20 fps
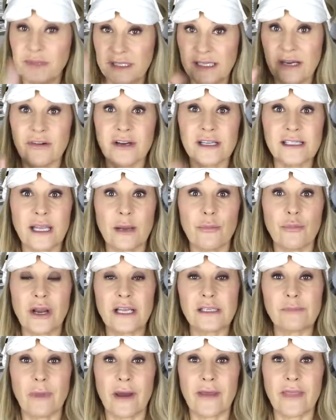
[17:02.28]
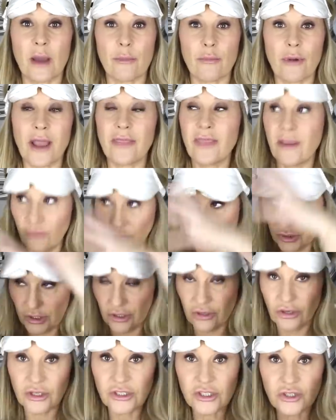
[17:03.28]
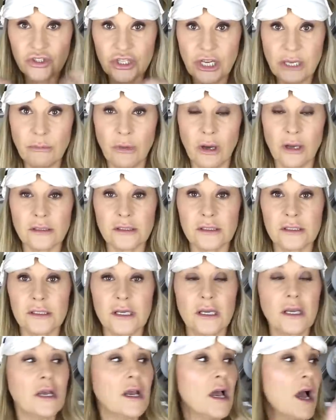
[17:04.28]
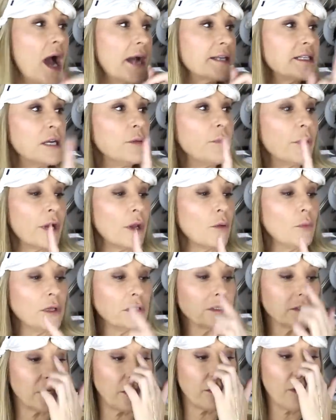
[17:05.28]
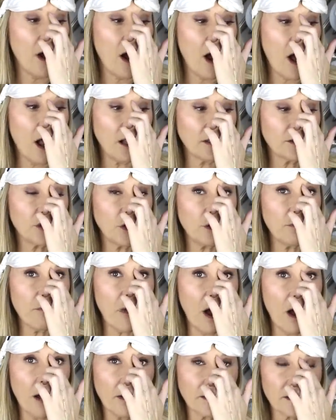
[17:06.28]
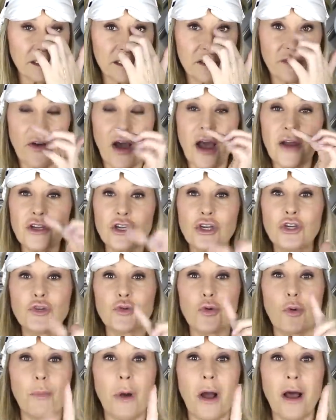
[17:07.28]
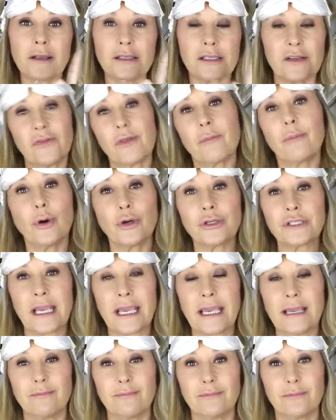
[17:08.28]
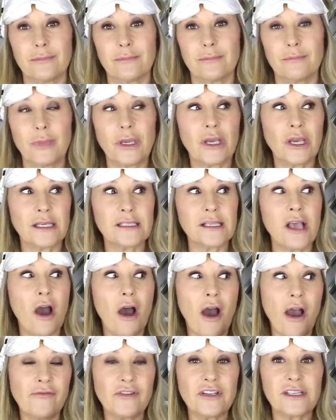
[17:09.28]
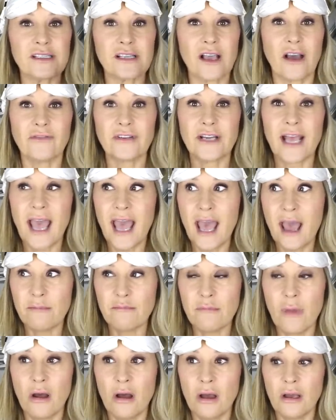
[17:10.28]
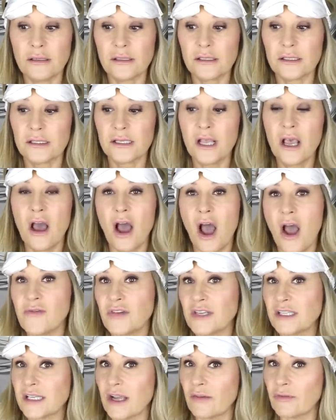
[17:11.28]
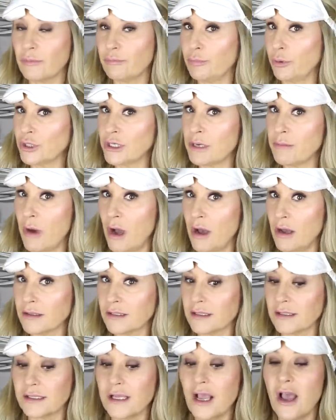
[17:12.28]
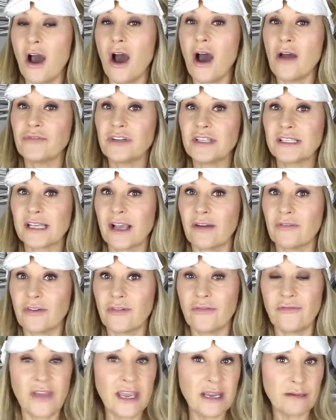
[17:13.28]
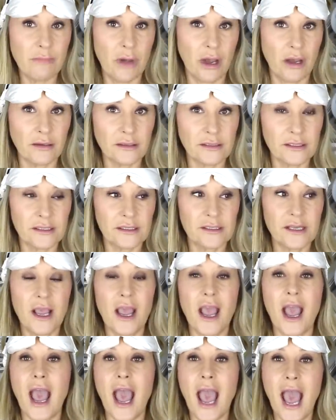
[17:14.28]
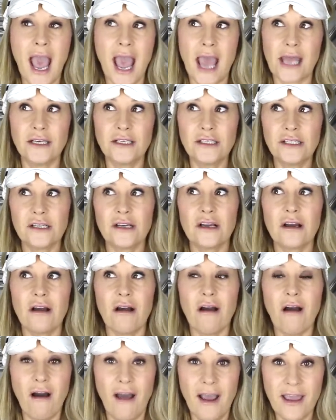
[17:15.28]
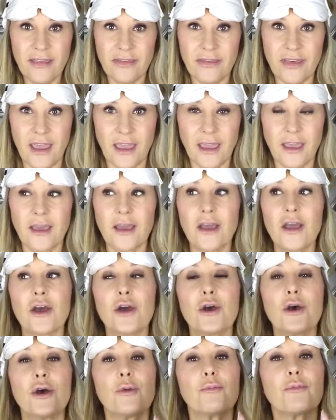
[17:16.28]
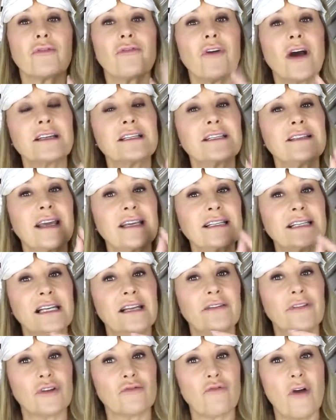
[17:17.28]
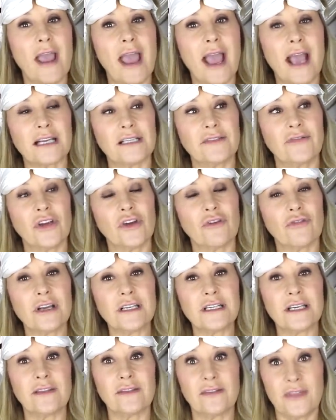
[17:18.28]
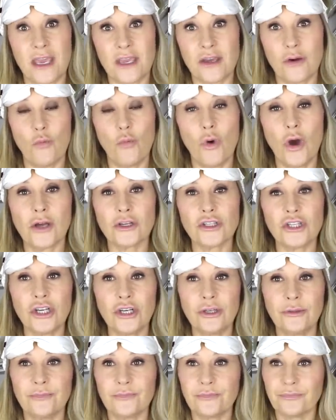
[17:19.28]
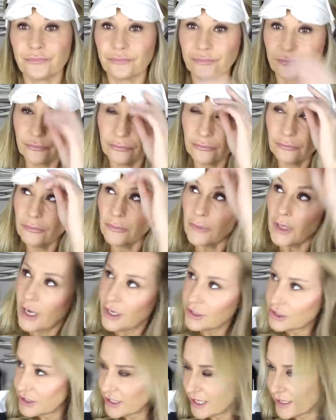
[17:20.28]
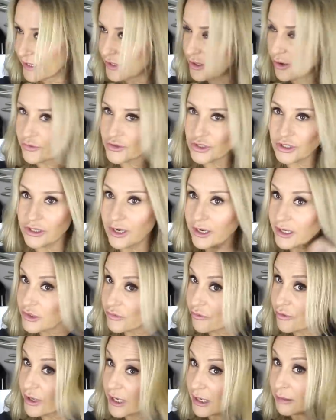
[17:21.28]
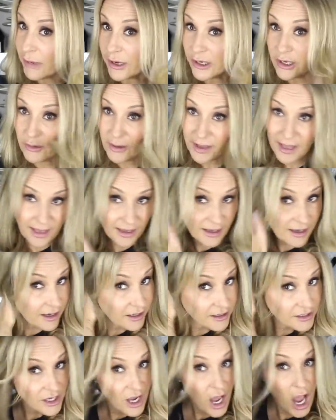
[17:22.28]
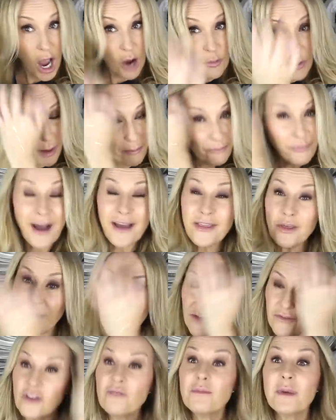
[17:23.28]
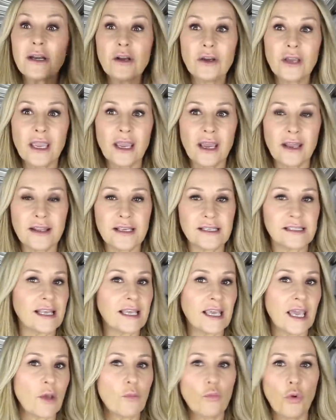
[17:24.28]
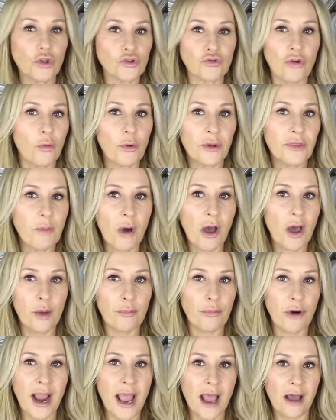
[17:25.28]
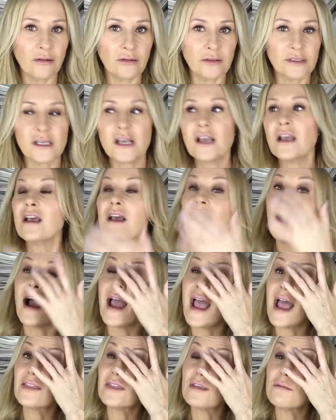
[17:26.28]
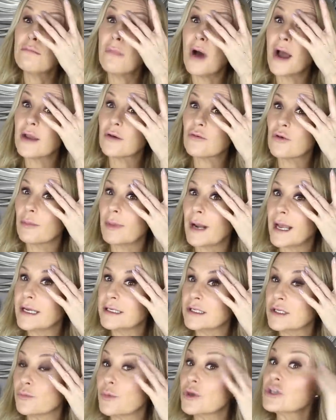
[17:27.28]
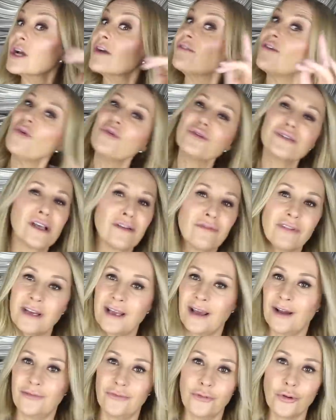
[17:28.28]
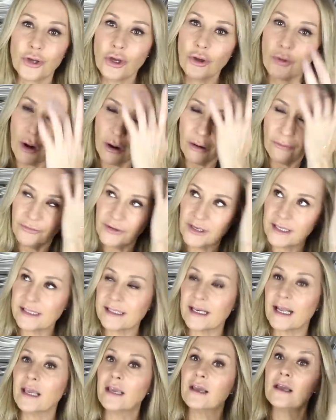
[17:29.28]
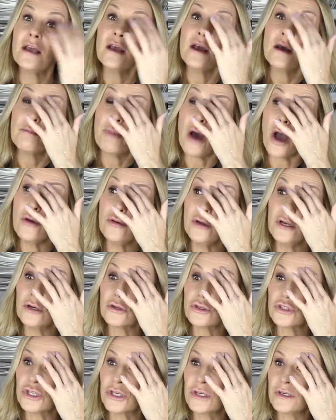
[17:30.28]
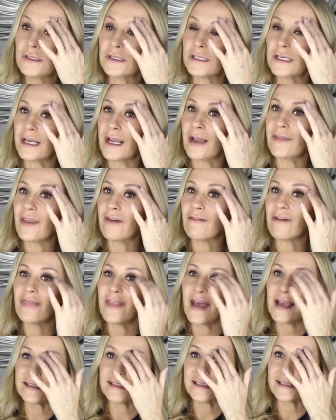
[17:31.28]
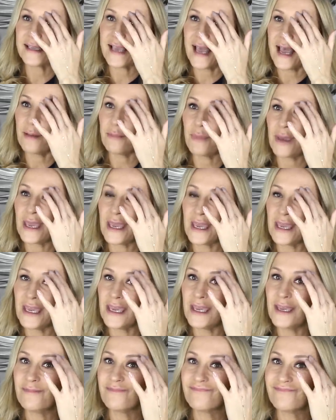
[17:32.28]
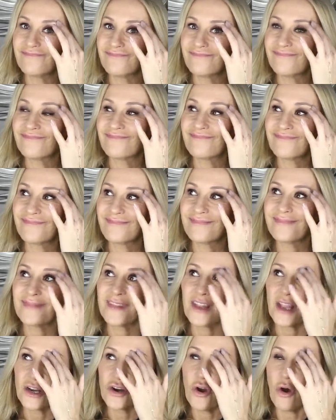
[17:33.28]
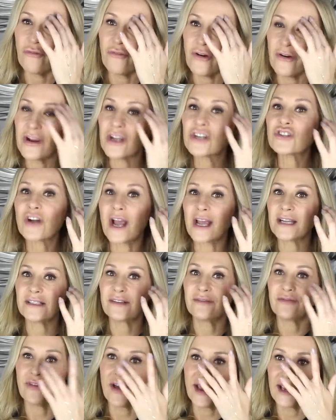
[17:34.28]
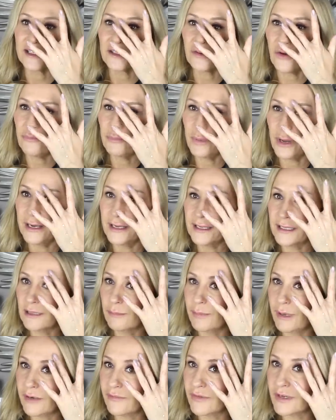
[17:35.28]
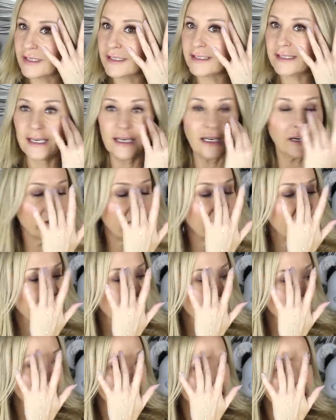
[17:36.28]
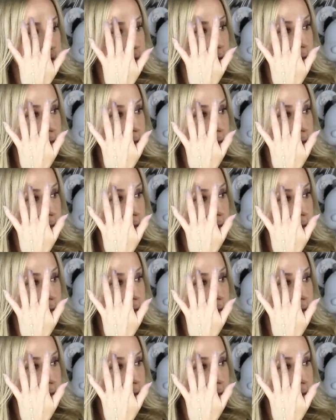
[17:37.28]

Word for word: I'm seriously impressed by that brand. They've also got lots of sheet masks. I tell you what I will do. I'll do masks for unusual parts of the body, because I've discovered hand masks, I've discovered body masks, I've discovered feet masks. And I think, providing they deliver the right active ingredient, they can work too. I should take this off, shouldn't I? It's ruining my new haircut. Oh, and by the way, if you've been looking at this thinking, what's wrong with her brows? I had them microbladed, which I've also videoed for you, obviously, but only on Tuesday, and they're in that scabby, not very attractive phase, so I've put a little bit of concealer in them